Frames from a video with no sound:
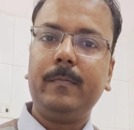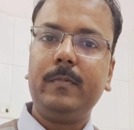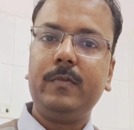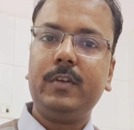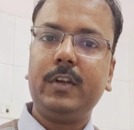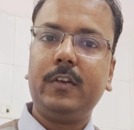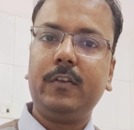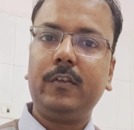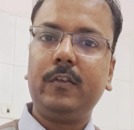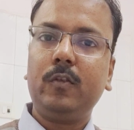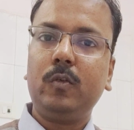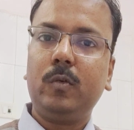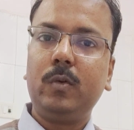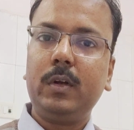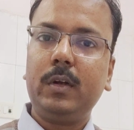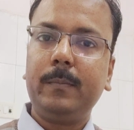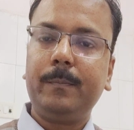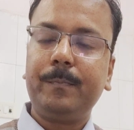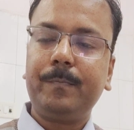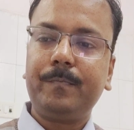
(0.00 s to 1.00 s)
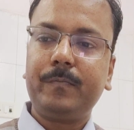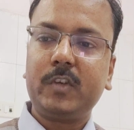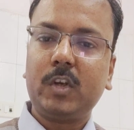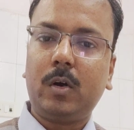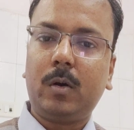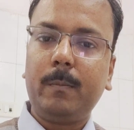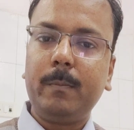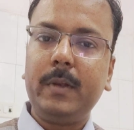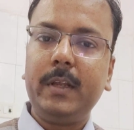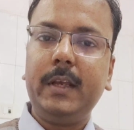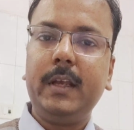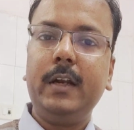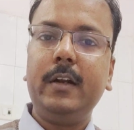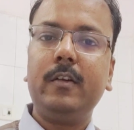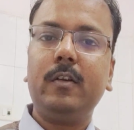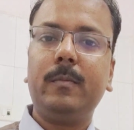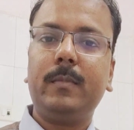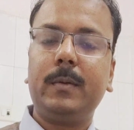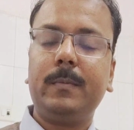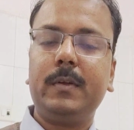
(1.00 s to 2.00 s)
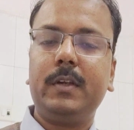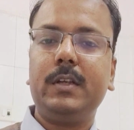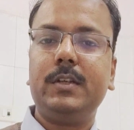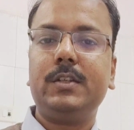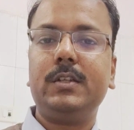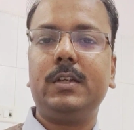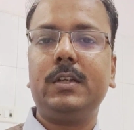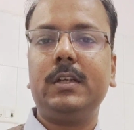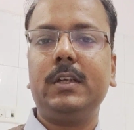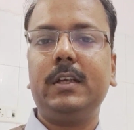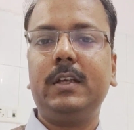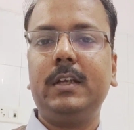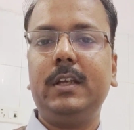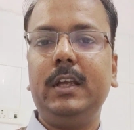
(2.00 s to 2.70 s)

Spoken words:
Just don't complicate your preparation,